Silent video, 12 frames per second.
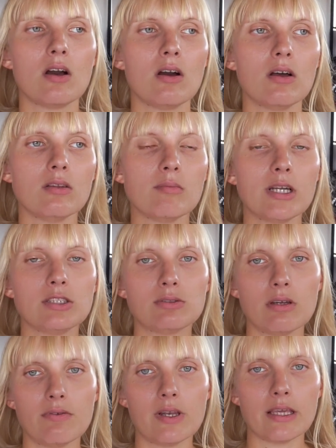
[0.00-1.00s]
on my
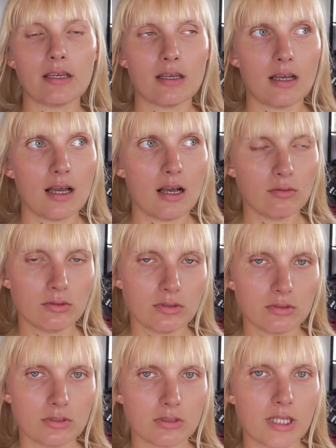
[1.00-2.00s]
traveling. How
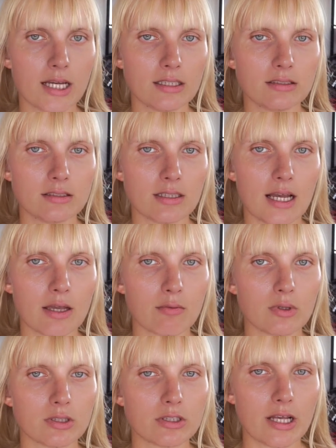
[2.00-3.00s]
to do that, I
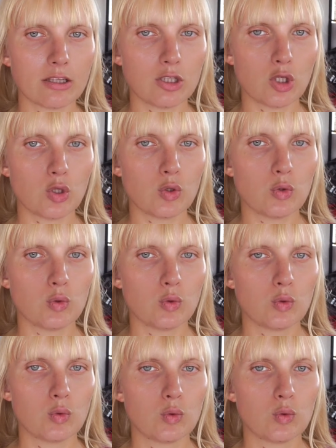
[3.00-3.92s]
will tell you